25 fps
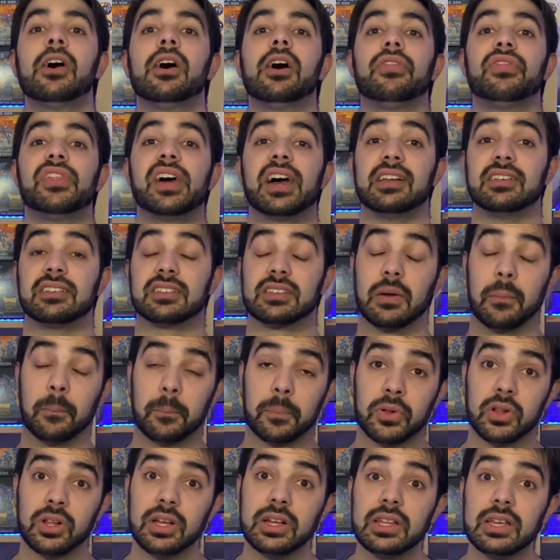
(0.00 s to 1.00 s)
That is
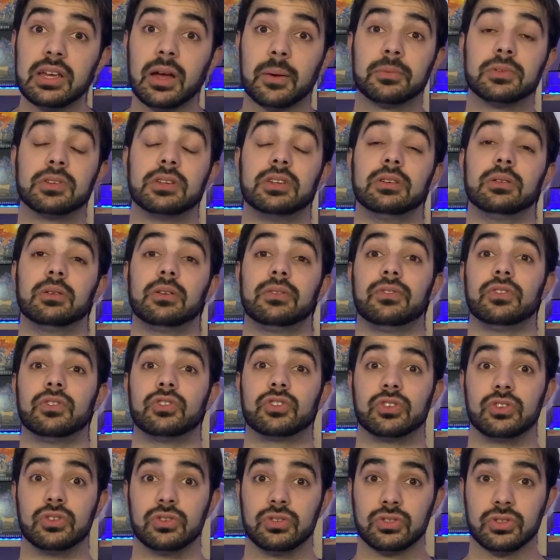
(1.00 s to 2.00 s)
completely up to you if you
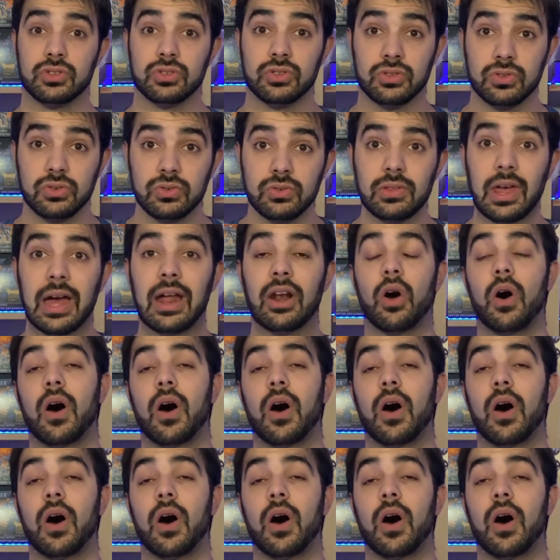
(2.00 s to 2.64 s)
choose to do that.